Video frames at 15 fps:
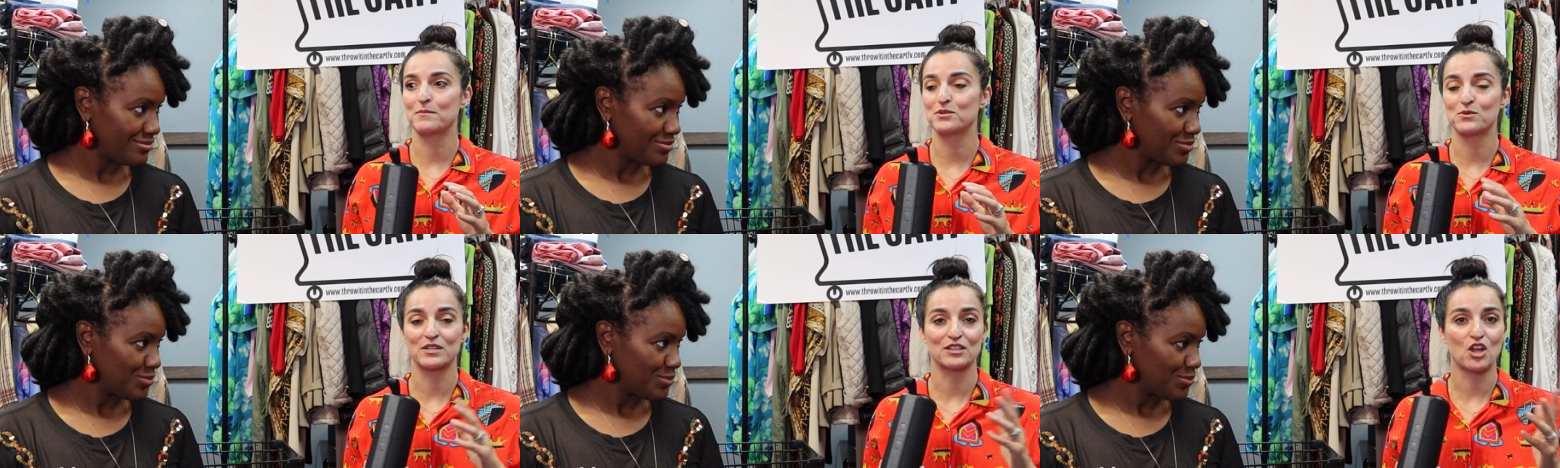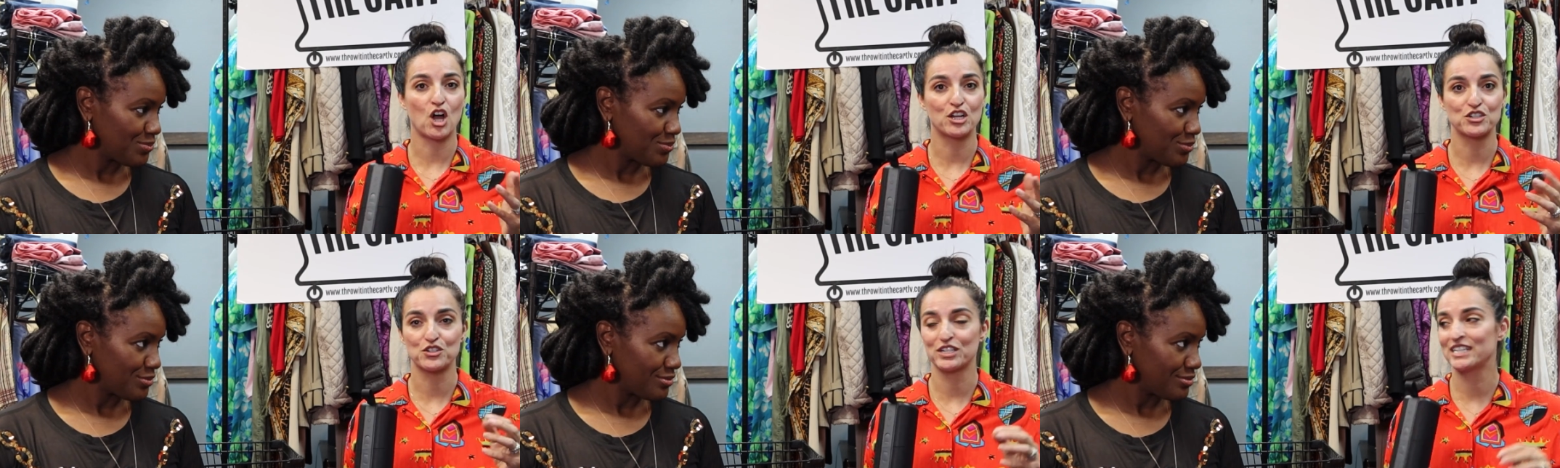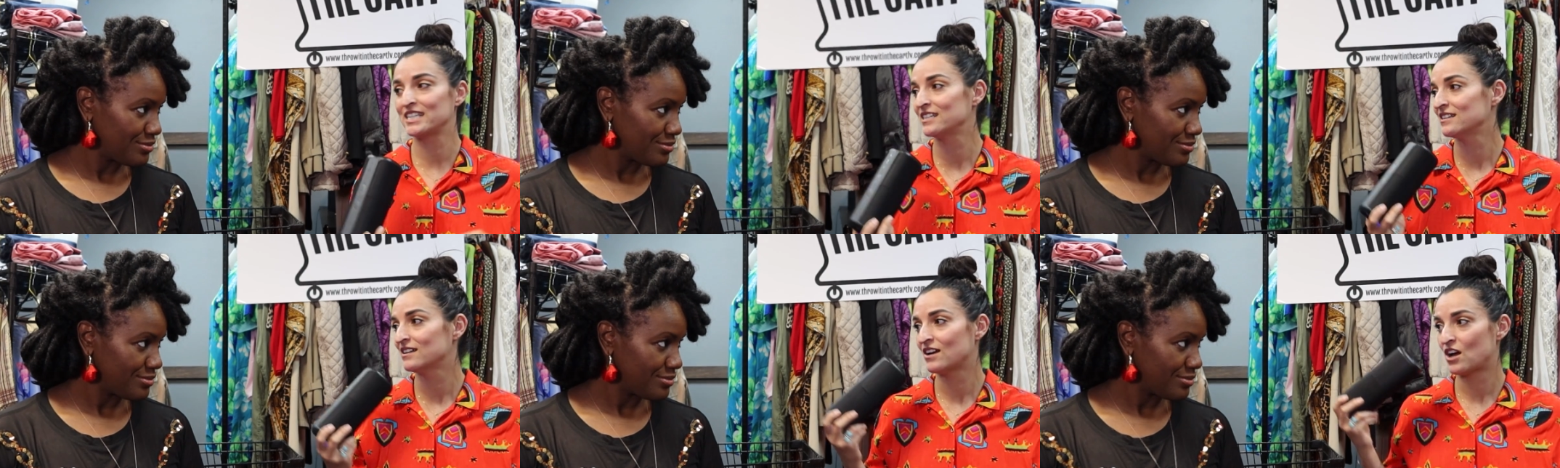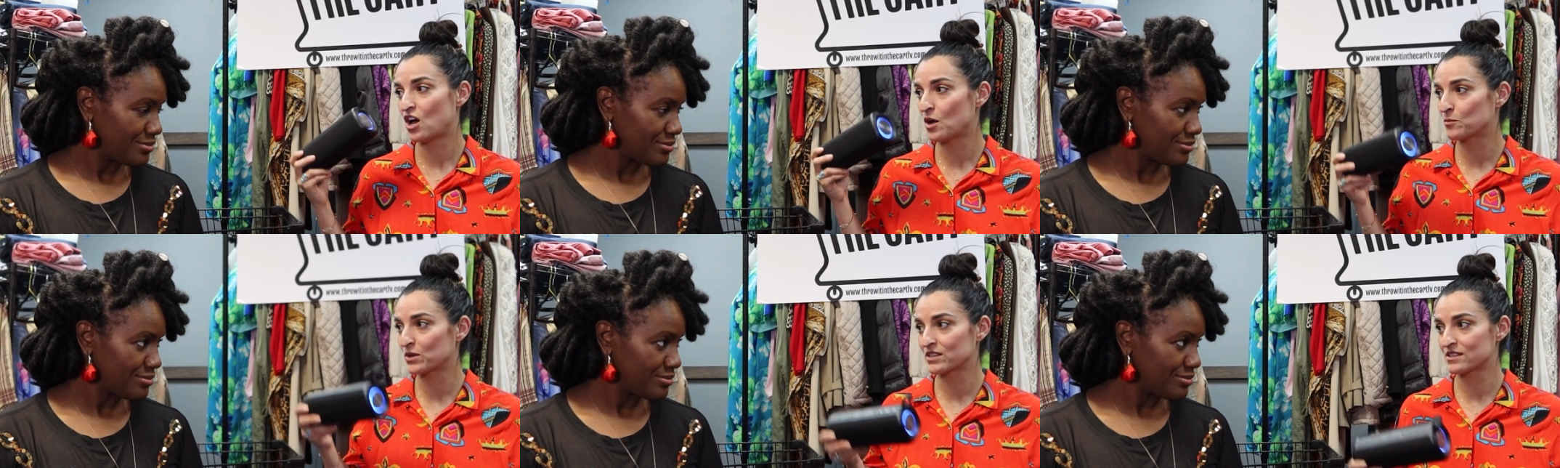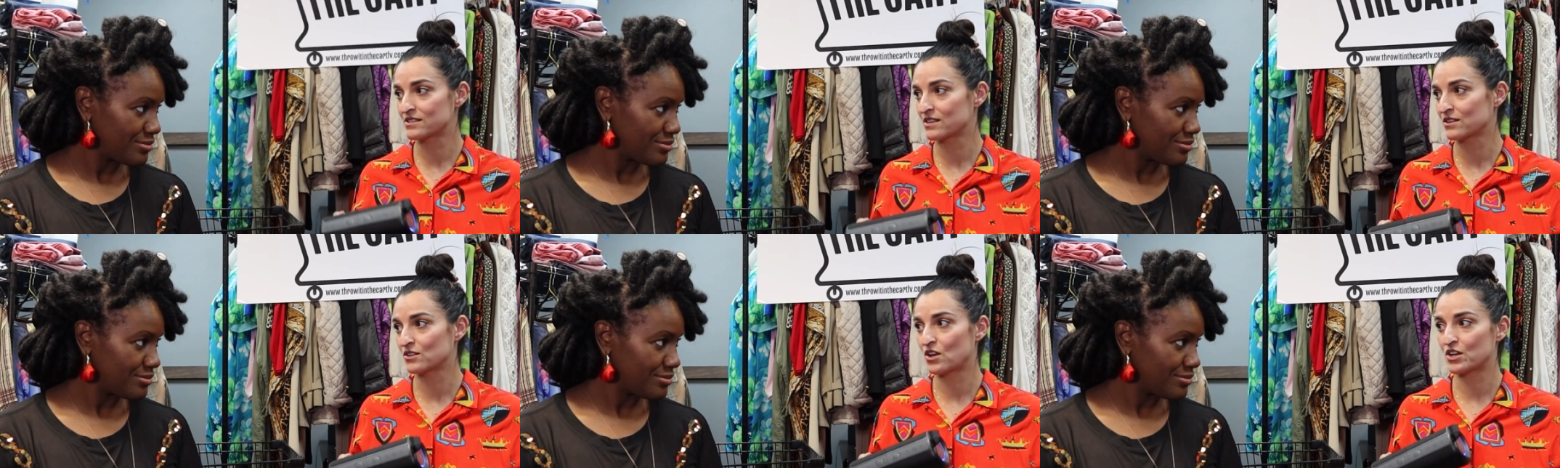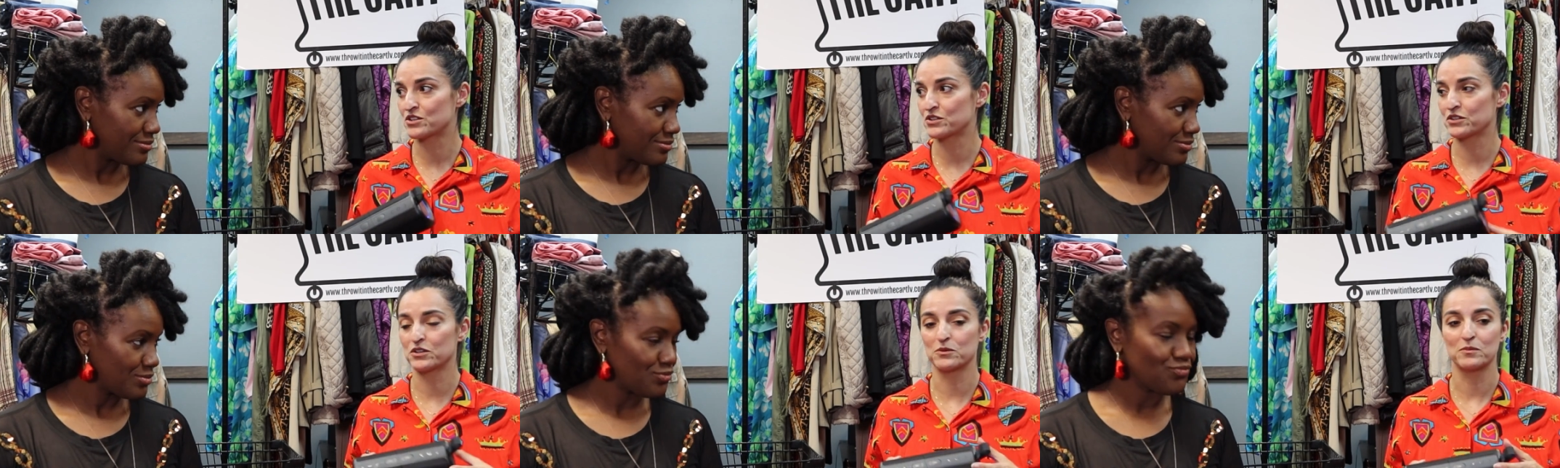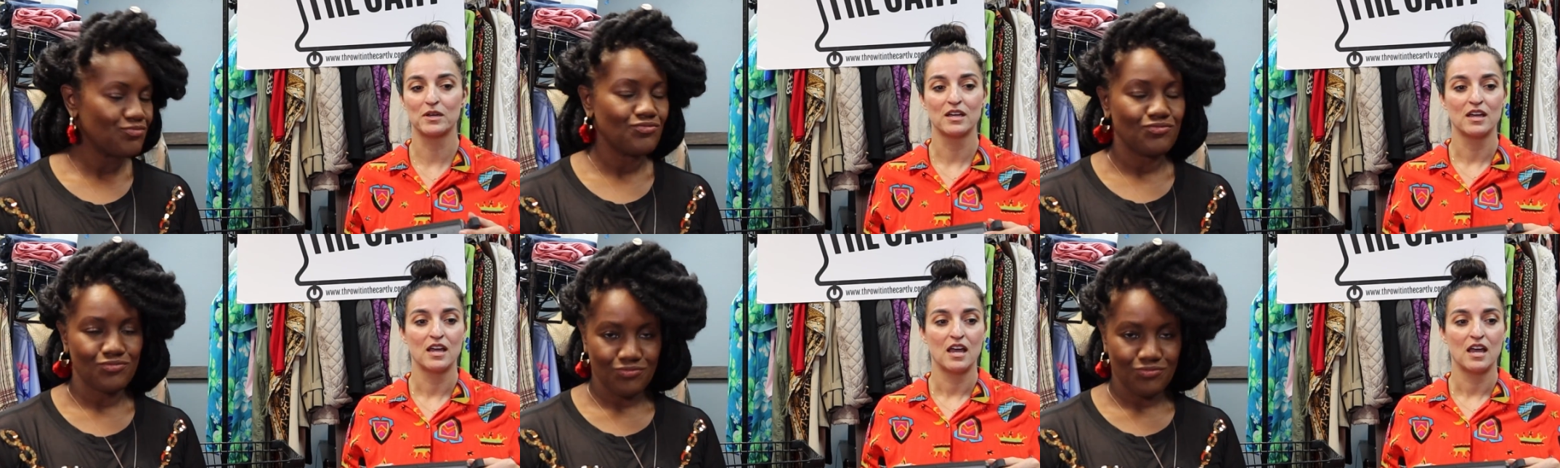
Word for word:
Speaker 1: I'm doing laundry, I'll bring this in the laundry room.